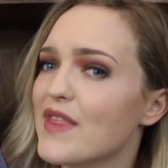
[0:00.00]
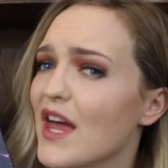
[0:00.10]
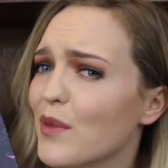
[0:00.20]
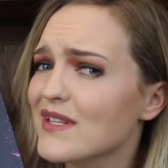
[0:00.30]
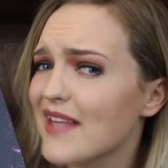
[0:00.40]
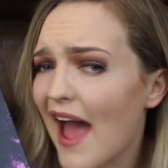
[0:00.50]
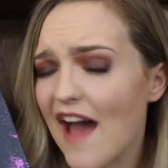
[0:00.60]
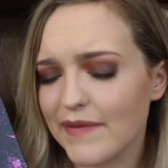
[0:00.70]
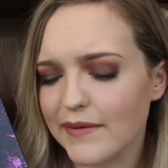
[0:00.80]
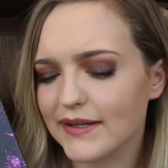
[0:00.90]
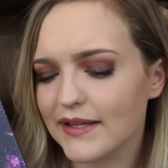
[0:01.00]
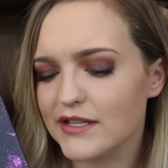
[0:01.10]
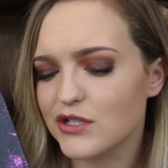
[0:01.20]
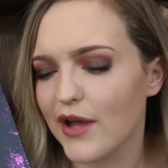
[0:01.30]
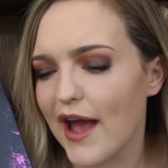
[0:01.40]
The other ones that have been
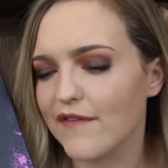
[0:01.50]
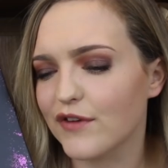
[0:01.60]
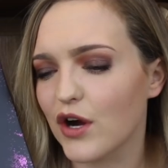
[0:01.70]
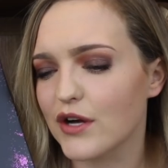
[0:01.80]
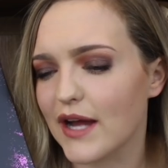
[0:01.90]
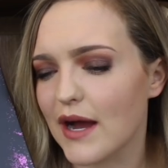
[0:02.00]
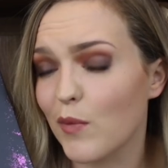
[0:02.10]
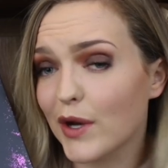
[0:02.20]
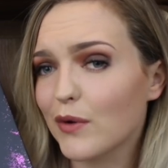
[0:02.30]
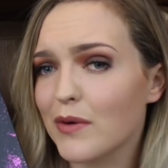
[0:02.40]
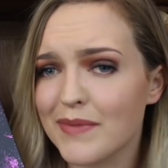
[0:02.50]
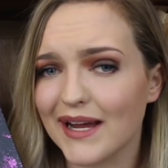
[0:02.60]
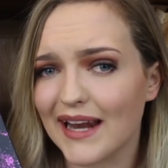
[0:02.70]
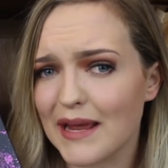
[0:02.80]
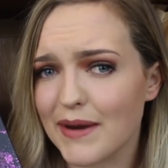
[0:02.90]
released, you have got Wonder Woman
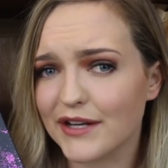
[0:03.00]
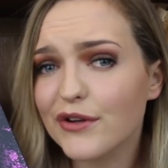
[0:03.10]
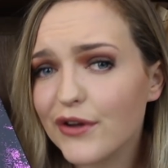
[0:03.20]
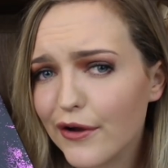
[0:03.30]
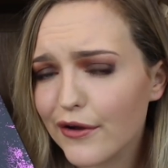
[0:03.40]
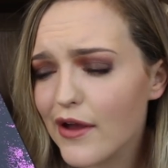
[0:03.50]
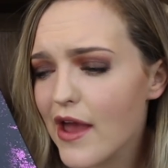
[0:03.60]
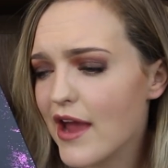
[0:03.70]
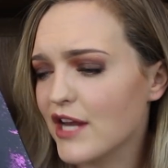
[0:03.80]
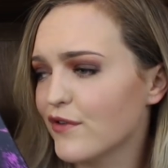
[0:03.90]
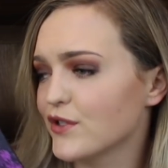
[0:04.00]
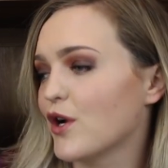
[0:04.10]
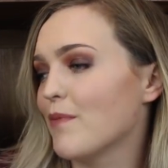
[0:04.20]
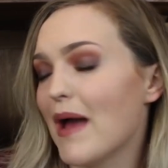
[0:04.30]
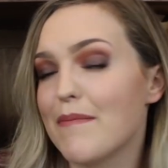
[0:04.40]
by Leigh Bardugo, and you've also
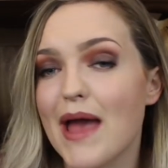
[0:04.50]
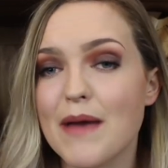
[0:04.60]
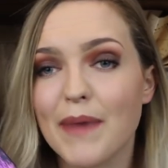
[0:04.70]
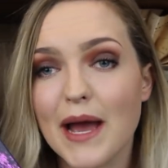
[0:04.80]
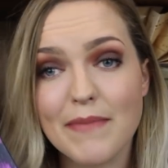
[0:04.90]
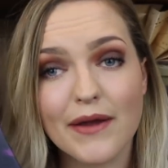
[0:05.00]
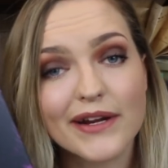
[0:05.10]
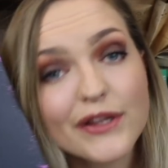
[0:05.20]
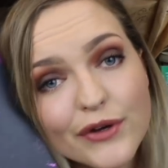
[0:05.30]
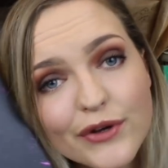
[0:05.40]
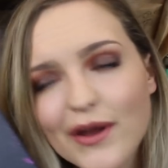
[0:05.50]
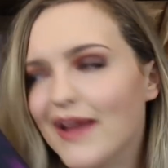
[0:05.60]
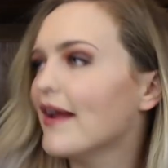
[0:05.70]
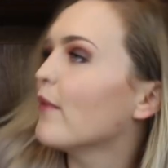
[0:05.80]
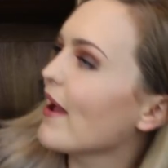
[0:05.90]
got Batman by Mary Lou,
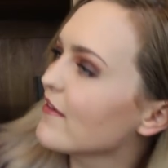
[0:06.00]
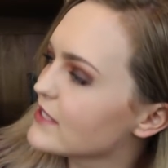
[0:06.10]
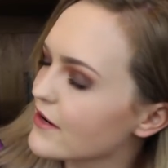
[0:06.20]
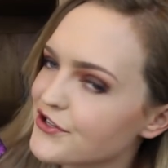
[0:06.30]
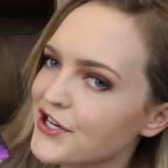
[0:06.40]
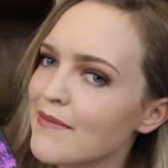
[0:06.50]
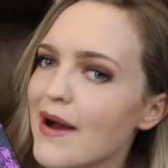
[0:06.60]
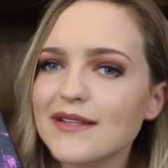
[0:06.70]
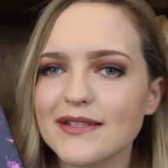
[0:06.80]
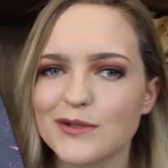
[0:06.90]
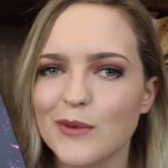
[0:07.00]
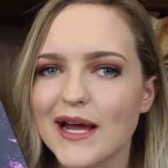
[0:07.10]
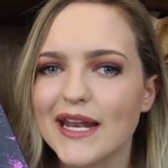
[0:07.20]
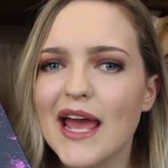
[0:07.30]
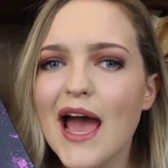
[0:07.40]
and now we have Sarah J. Maas's
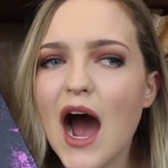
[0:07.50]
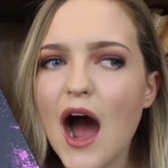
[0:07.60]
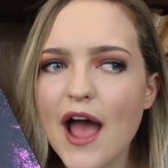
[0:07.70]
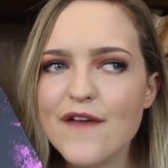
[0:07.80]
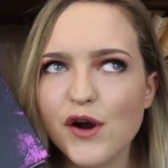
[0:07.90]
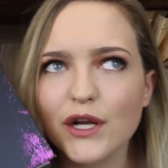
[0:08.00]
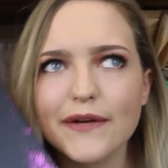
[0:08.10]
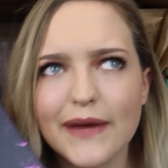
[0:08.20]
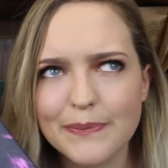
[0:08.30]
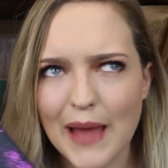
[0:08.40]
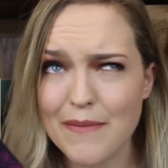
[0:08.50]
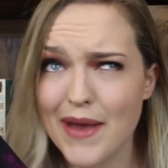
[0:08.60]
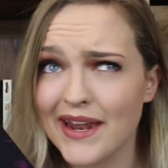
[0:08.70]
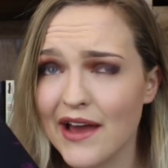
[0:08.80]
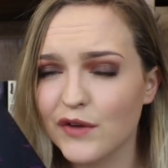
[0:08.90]
one. I've only read
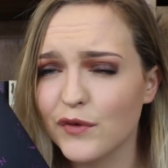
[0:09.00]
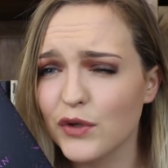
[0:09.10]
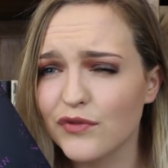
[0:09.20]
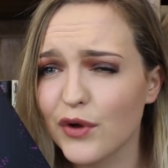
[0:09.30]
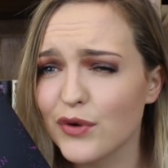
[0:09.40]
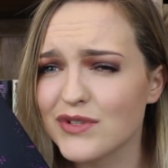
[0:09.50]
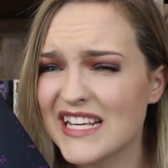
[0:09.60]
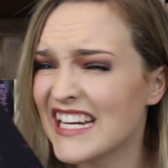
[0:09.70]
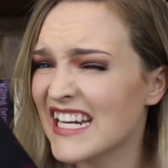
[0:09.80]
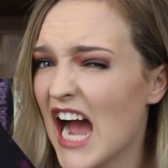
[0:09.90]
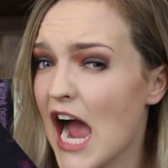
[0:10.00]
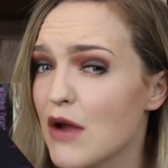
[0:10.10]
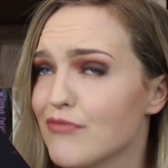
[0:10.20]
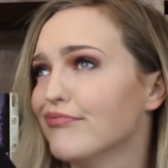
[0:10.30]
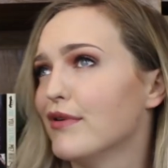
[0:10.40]
Batman out of all of those, and
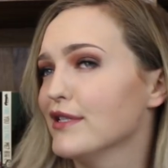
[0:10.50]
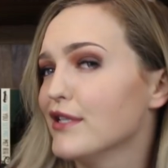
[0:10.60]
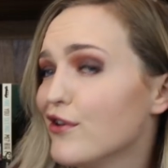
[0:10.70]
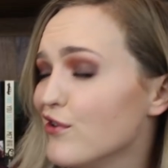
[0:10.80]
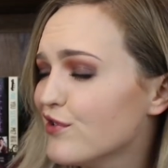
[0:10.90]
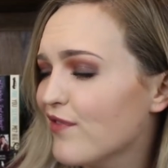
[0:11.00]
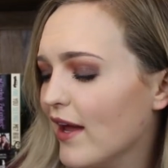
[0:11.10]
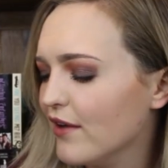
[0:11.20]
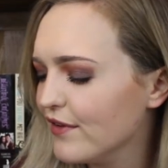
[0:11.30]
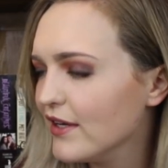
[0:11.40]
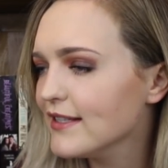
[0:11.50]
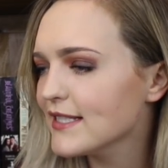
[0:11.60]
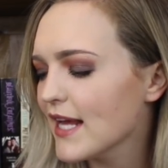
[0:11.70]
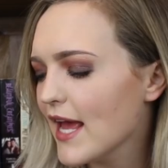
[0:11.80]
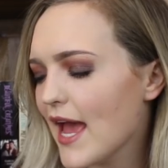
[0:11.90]
I wasn't a huge fan of
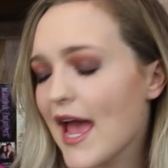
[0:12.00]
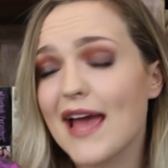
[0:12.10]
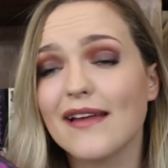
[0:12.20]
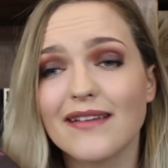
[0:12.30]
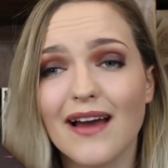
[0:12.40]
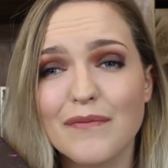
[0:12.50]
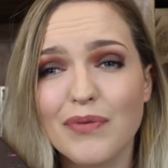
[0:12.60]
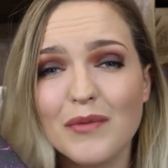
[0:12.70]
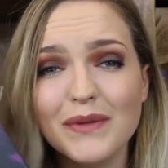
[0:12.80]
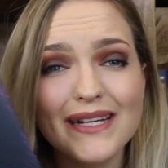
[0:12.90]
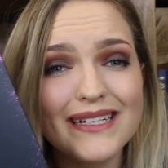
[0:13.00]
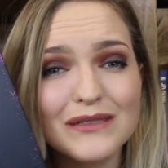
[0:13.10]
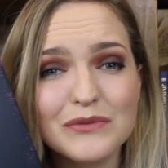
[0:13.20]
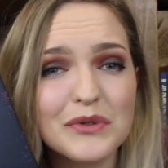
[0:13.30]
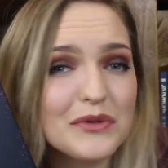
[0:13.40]
it, and I
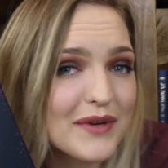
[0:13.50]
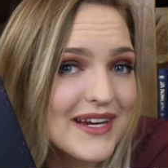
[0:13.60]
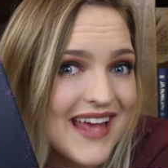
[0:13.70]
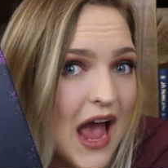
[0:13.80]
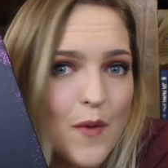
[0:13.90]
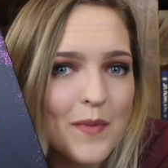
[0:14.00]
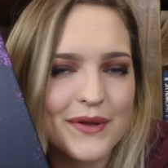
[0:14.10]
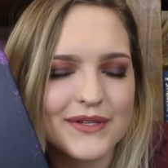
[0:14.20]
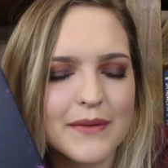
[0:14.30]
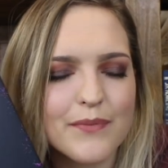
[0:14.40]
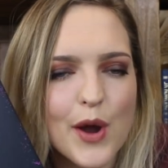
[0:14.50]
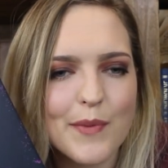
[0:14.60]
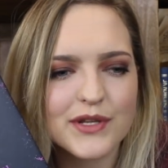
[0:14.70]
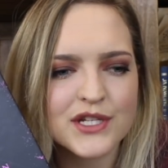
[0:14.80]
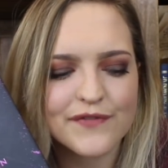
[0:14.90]
probably will read Catwoman at some point,
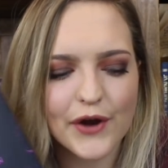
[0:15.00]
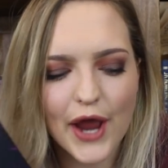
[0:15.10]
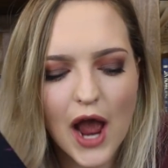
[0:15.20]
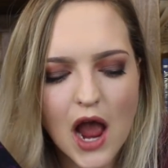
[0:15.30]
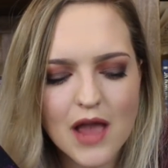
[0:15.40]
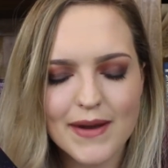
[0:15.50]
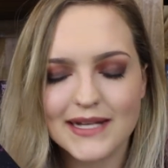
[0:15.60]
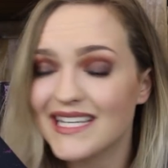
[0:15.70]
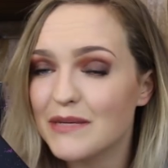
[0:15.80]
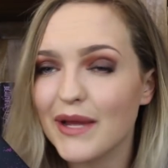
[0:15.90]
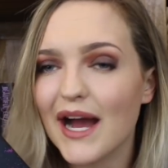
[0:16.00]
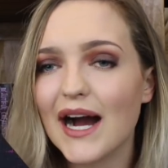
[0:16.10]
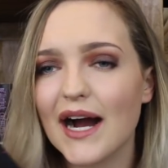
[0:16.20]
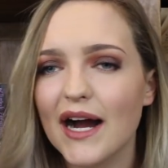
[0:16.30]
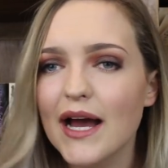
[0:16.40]
but it's not very high in my
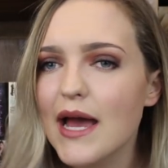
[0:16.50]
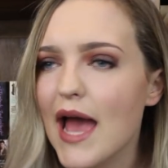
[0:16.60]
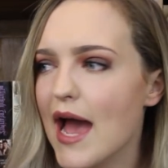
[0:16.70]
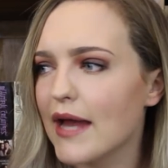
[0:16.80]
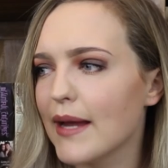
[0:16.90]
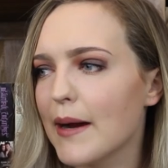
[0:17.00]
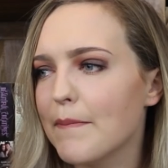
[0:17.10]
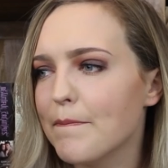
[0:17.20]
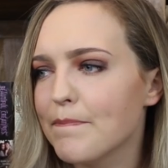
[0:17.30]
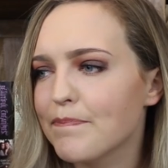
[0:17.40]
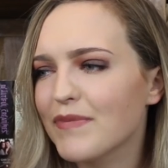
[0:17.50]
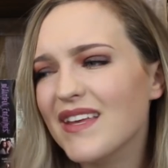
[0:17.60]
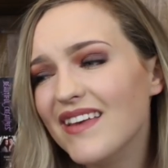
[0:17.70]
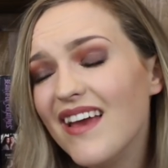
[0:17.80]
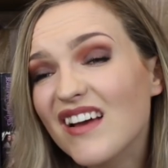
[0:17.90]
TBR, and
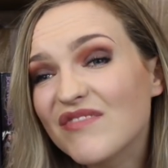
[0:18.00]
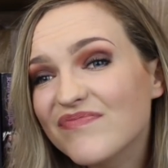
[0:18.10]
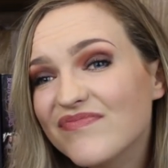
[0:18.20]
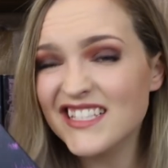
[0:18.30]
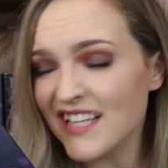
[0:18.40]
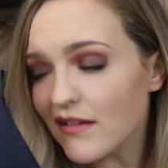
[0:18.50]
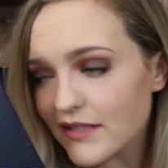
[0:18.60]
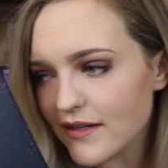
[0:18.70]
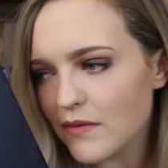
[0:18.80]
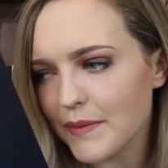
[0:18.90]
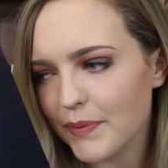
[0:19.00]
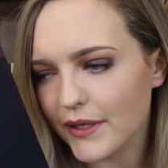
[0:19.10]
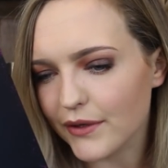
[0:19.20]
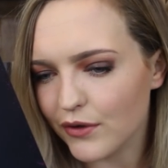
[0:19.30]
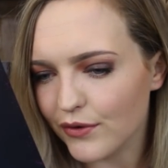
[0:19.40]
yeah. It sounds like it'll be
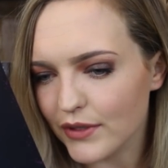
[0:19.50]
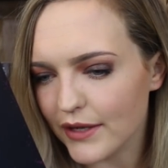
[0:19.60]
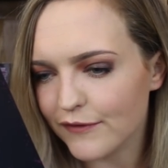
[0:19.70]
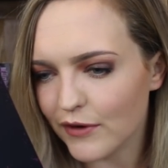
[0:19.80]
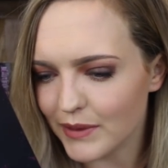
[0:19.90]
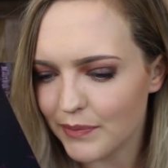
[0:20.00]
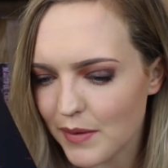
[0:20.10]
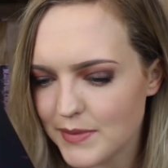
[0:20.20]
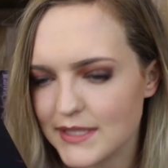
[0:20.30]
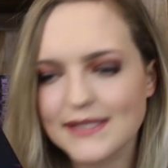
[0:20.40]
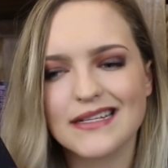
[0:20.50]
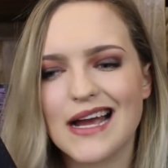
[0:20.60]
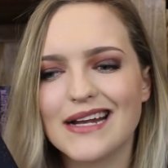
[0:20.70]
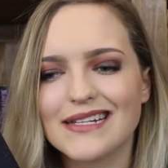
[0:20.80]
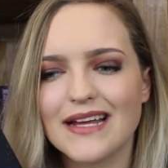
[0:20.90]
pretty cool, like from the premises it
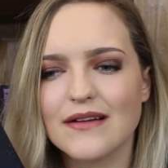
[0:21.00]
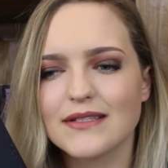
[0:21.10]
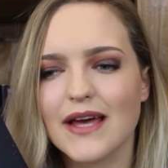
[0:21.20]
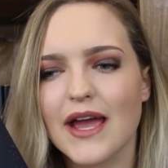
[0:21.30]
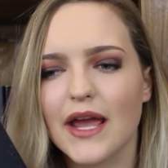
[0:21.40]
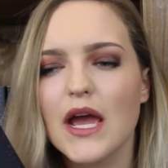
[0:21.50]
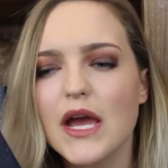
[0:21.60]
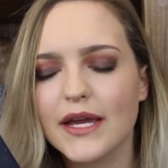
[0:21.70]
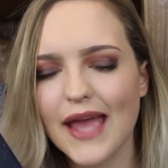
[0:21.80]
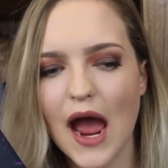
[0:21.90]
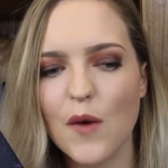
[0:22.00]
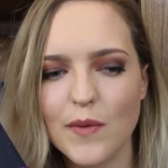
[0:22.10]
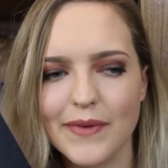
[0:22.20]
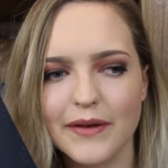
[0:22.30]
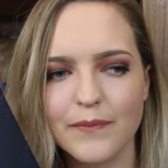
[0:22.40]
kind of sounds like
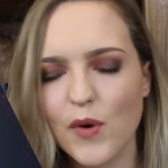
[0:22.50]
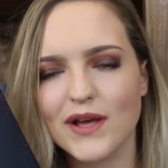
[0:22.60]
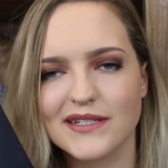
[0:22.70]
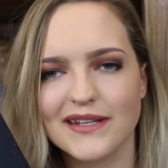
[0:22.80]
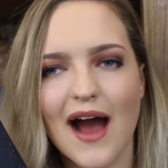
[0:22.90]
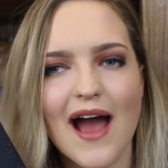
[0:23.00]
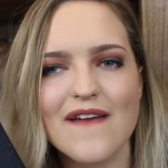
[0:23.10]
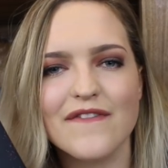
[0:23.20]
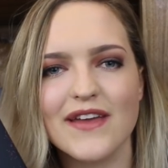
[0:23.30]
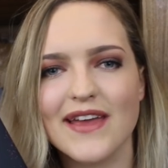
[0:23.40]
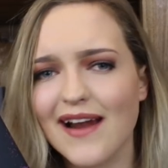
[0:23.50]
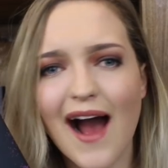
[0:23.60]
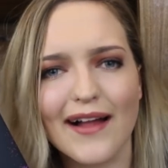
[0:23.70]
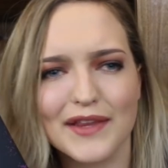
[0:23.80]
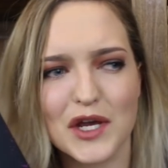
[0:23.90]
Catwoman, Poison Ivy, and
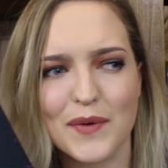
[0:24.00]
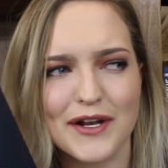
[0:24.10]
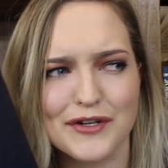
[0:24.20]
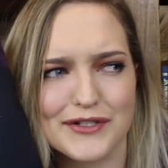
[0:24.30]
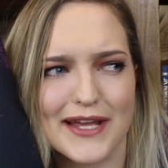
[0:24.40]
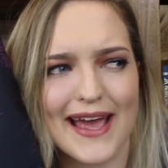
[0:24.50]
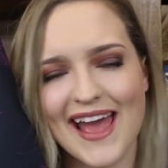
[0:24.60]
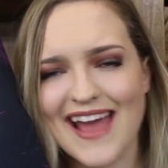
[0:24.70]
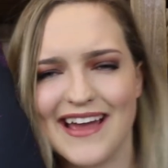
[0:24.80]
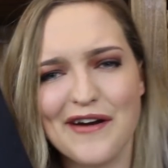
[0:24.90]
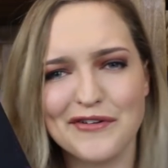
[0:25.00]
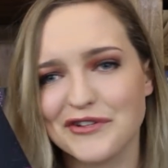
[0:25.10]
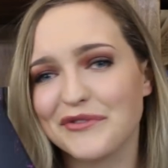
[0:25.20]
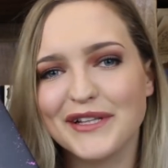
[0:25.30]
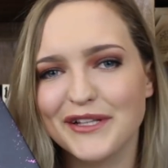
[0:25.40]
Harley Quinn just like hang out and
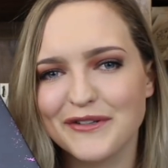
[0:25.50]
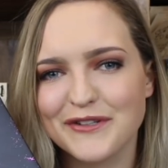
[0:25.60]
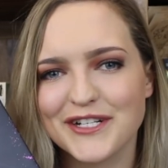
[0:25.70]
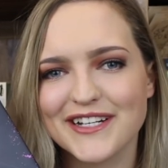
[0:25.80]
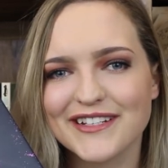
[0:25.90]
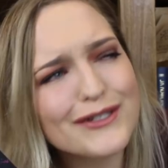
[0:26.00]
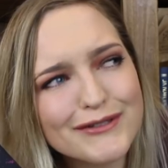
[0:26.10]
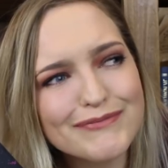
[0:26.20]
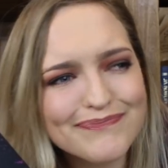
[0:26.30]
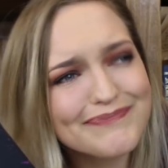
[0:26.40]
do really cool shit. So